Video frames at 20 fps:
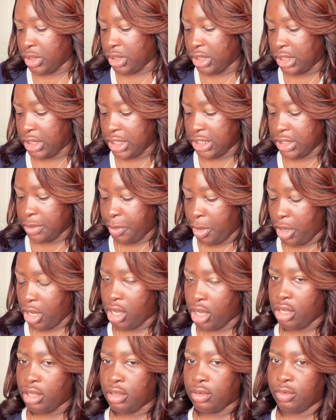this
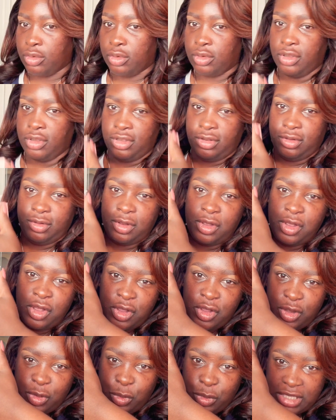part
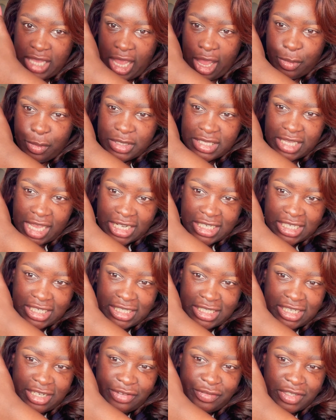was how it's actually
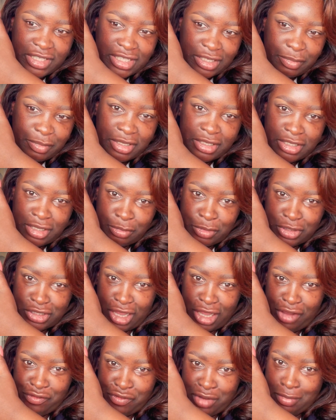delivered to me, so I'm just
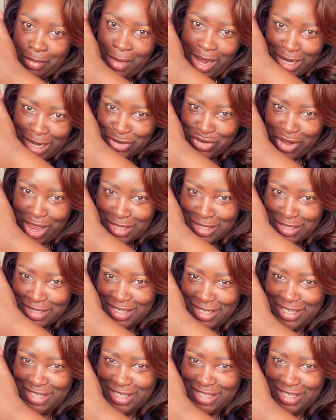covering my address.